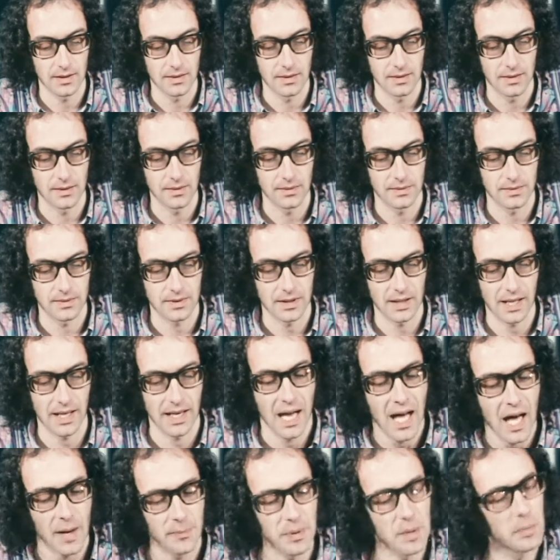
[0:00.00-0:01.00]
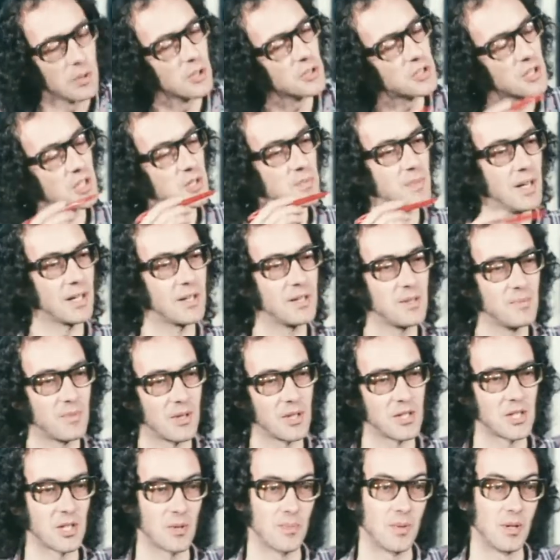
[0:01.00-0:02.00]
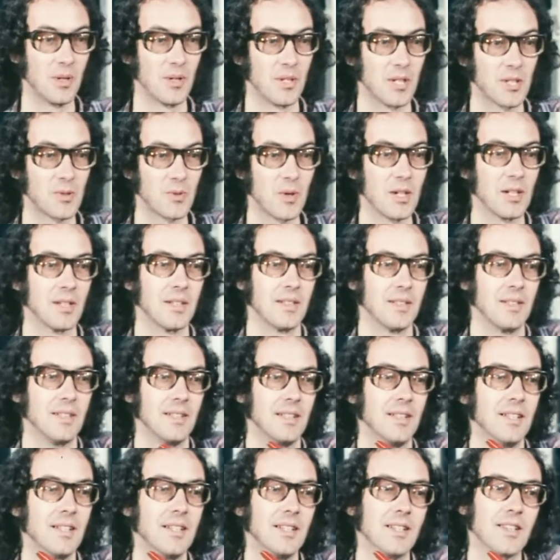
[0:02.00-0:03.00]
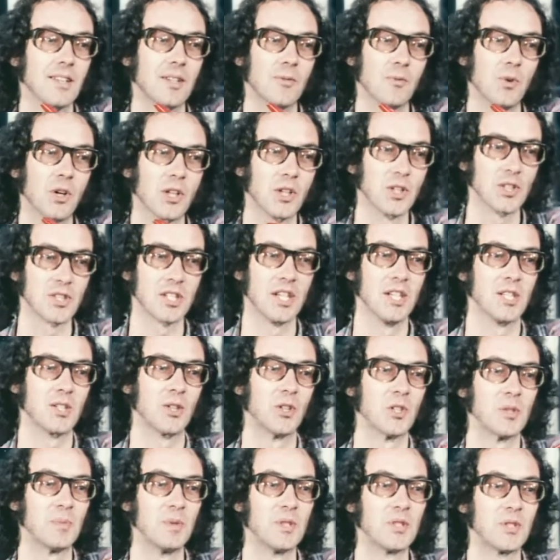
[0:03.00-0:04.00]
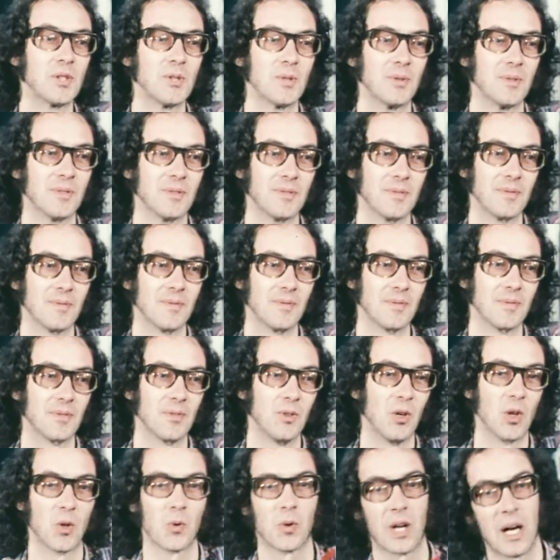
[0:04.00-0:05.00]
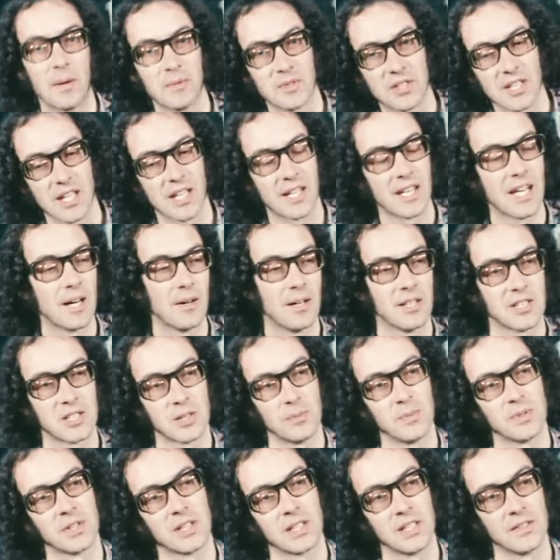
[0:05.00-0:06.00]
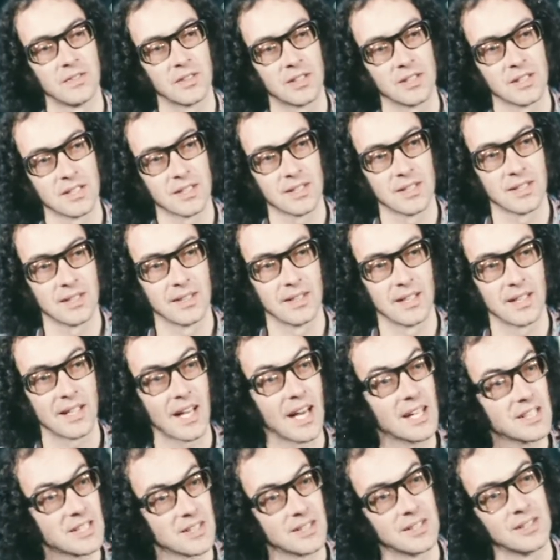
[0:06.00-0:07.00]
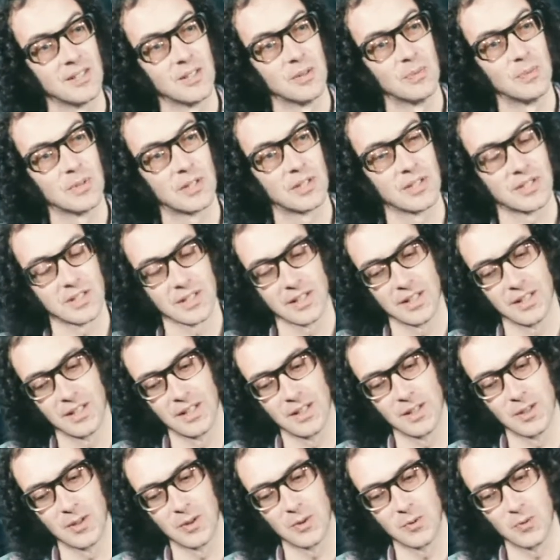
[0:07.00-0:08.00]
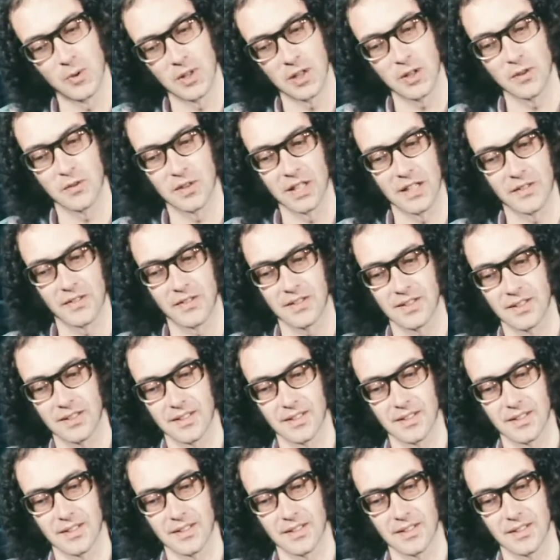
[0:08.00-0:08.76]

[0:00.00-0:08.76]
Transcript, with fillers: you know, and people also expect it because you're a poet as well, that what you say is going to be true, or that what I'm saying now has some significance. And it hasn't, you know, because when you've left